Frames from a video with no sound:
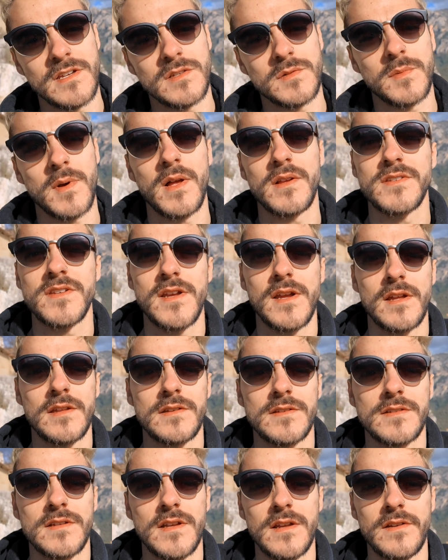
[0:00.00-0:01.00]
as well, so you can
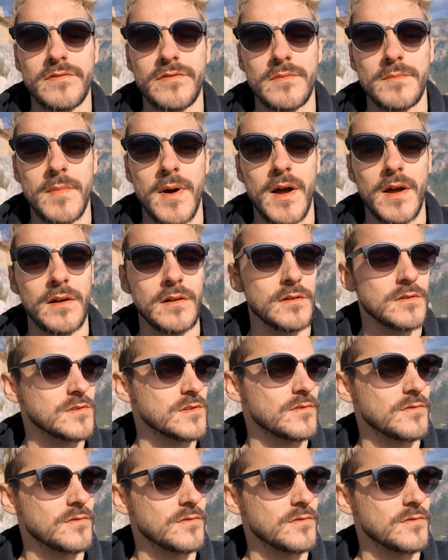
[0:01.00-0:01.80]
see for miles.